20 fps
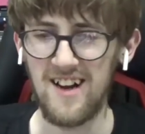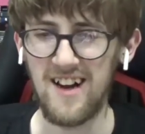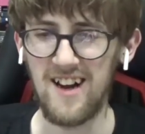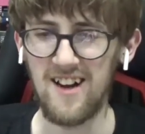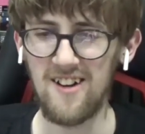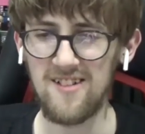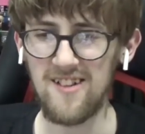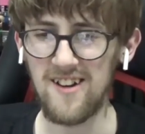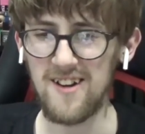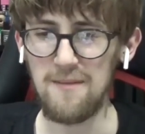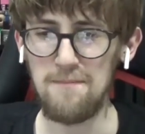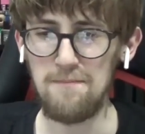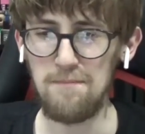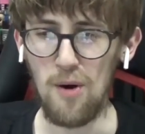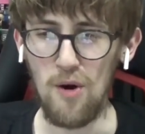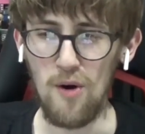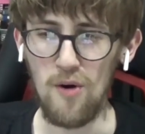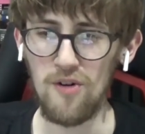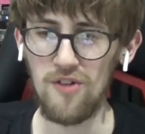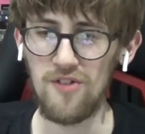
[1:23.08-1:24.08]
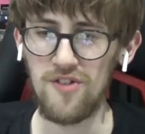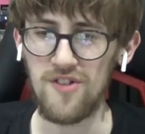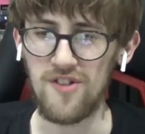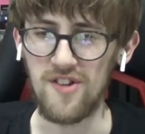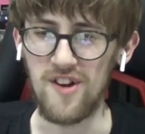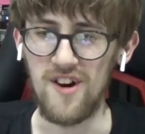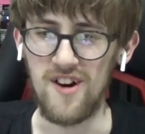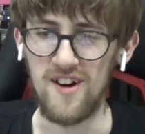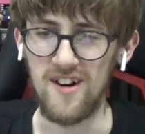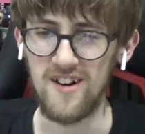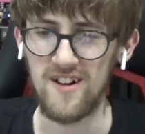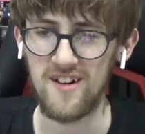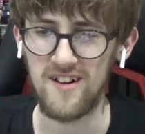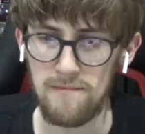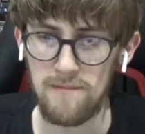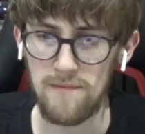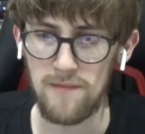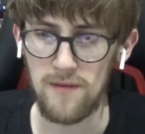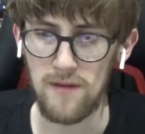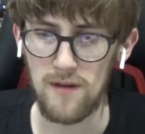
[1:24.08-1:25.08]
Looks like a porn star.
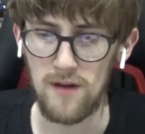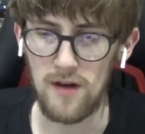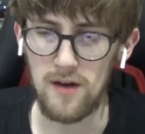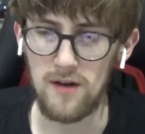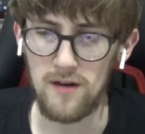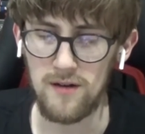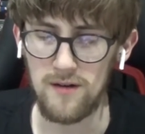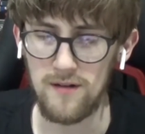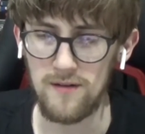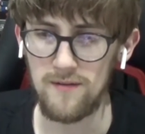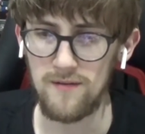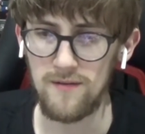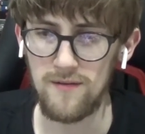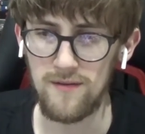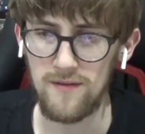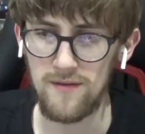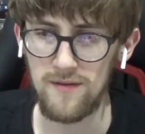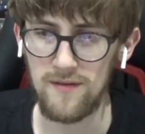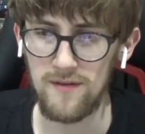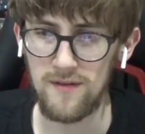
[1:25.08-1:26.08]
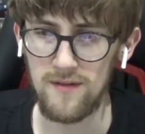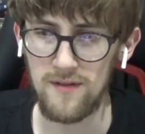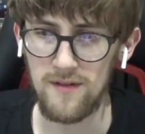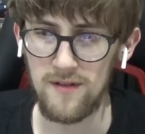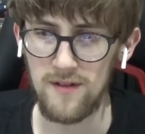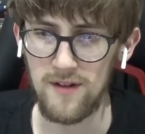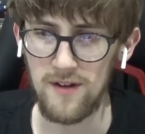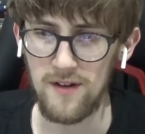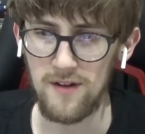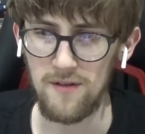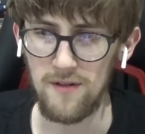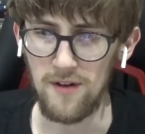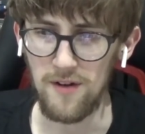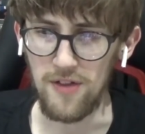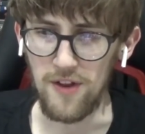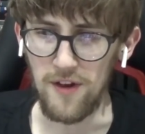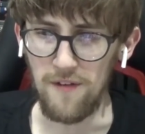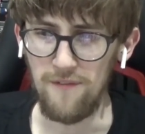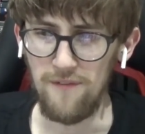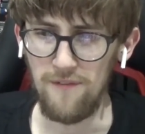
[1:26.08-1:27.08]
Nothing can defeat the penis.
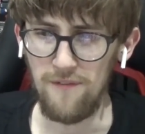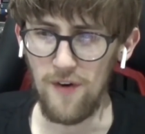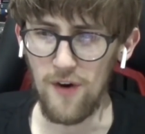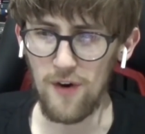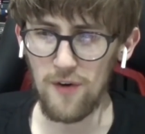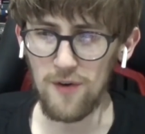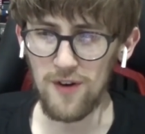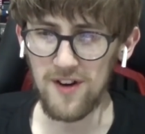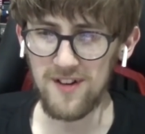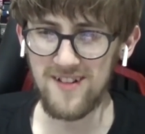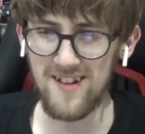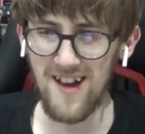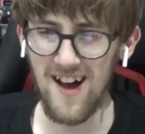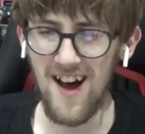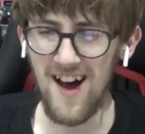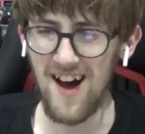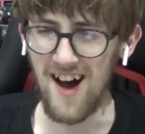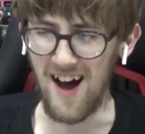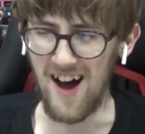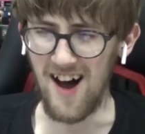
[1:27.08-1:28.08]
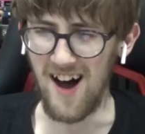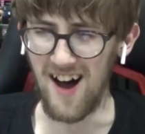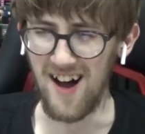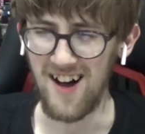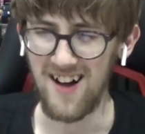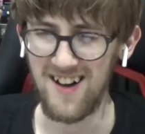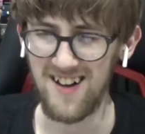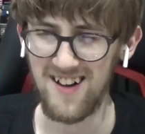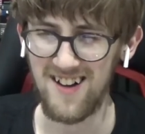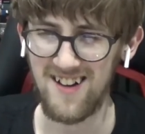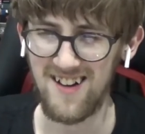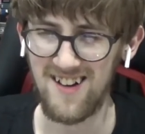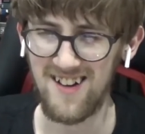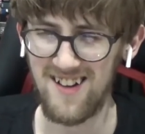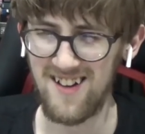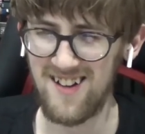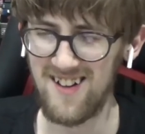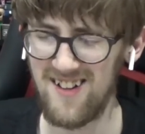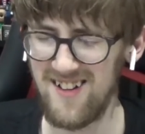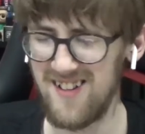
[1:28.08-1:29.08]
What the fuck was that?
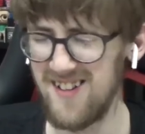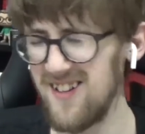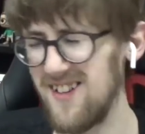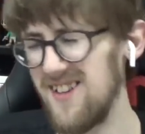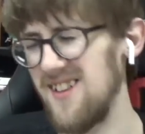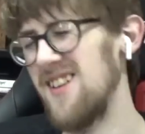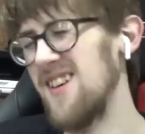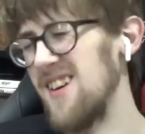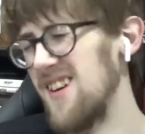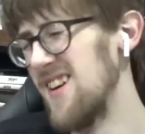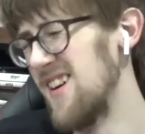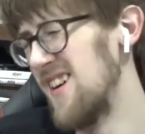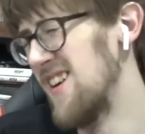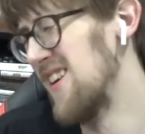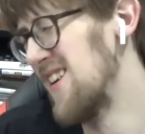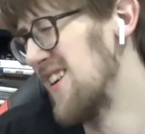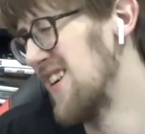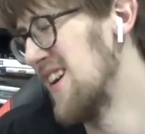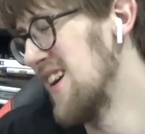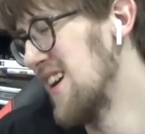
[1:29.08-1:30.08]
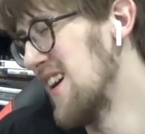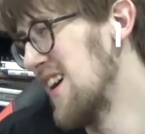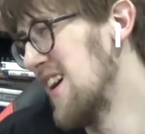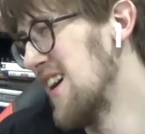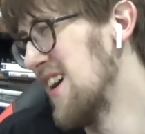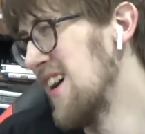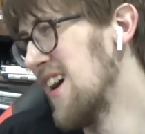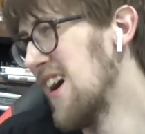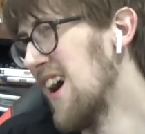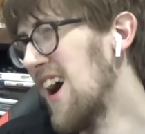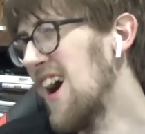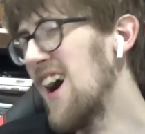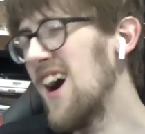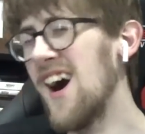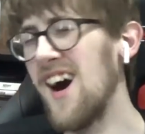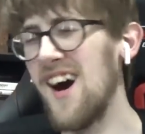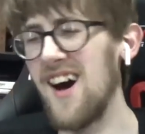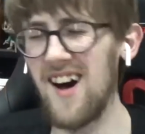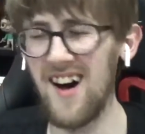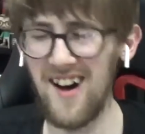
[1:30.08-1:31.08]
Too loud. Very insane.
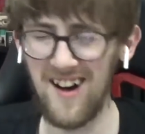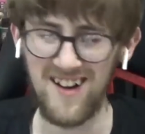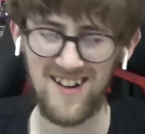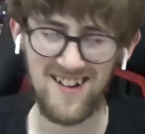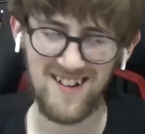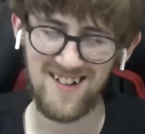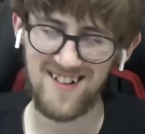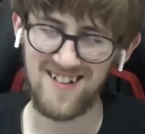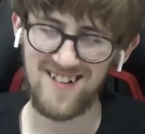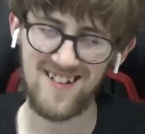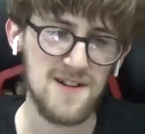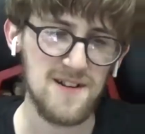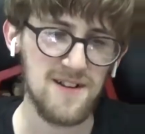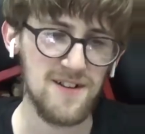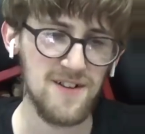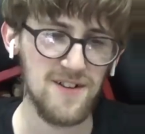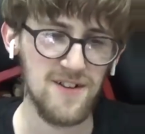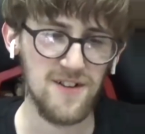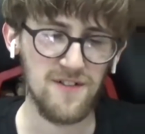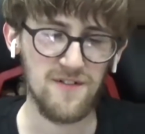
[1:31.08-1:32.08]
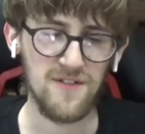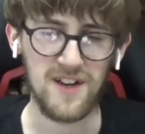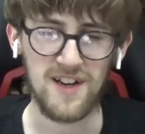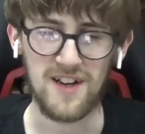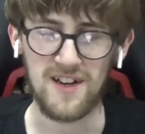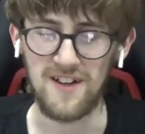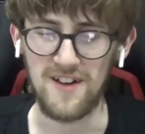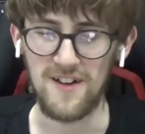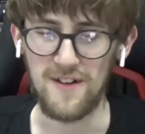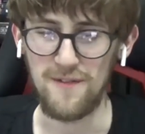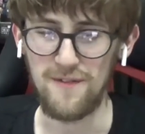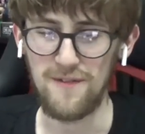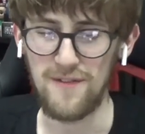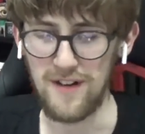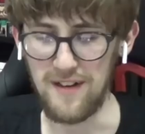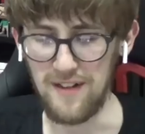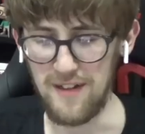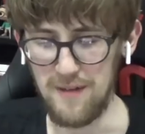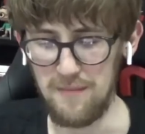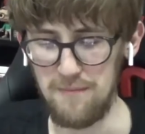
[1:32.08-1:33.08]
Nothing can
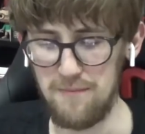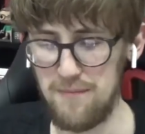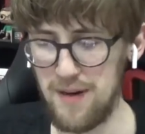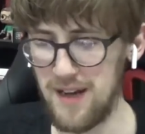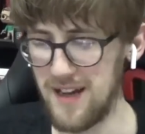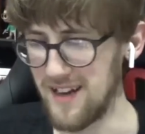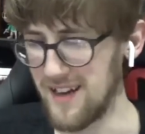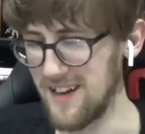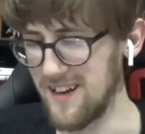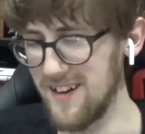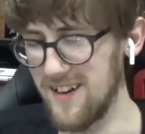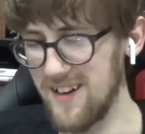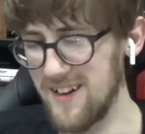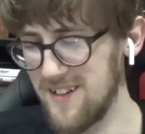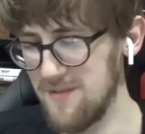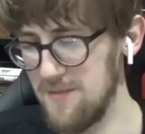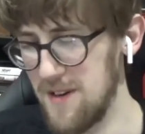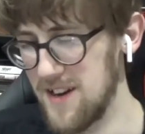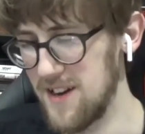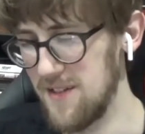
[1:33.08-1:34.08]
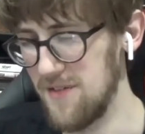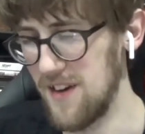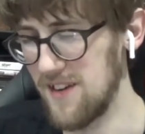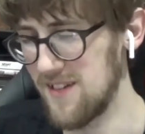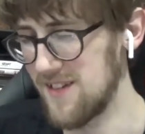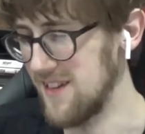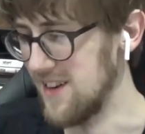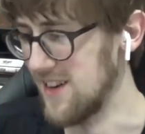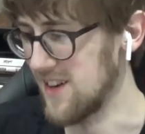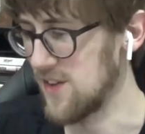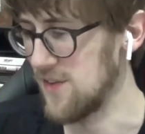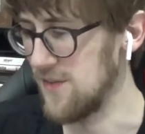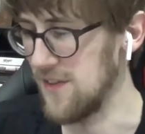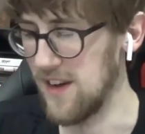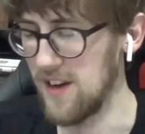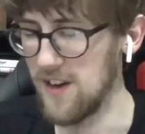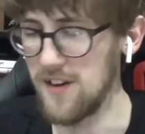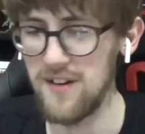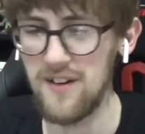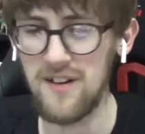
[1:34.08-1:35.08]
defeat the penis. Might just ask the next
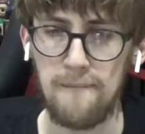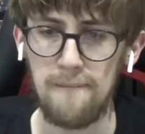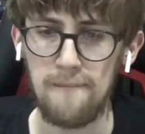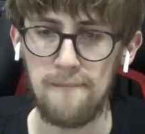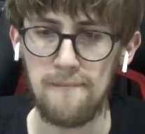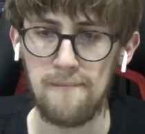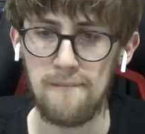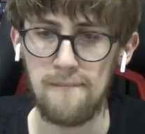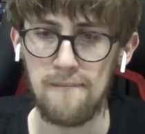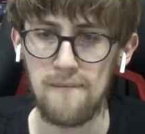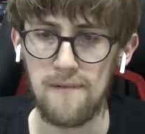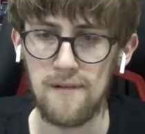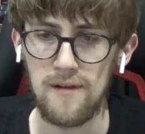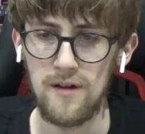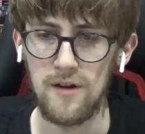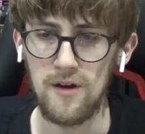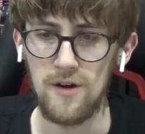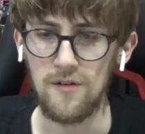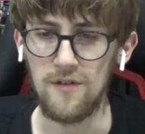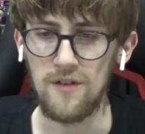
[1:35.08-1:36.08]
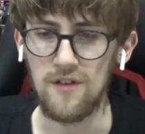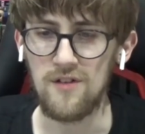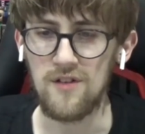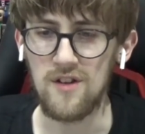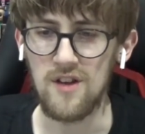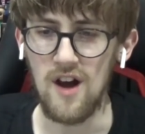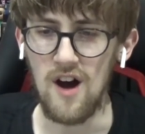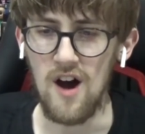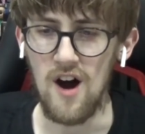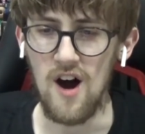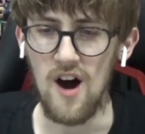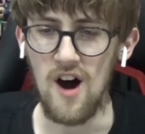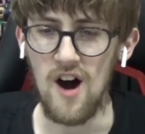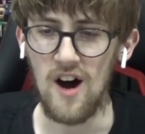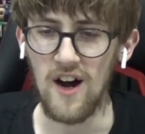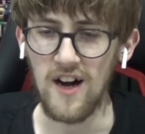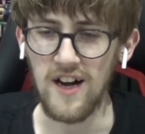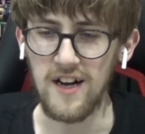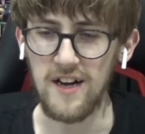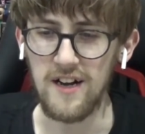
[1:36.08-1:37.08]
villain. Oh, this
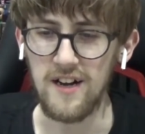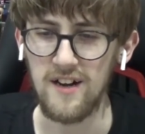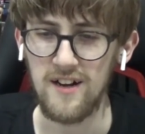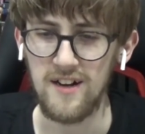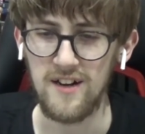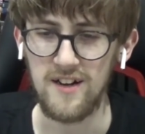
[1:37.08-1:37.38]
guy.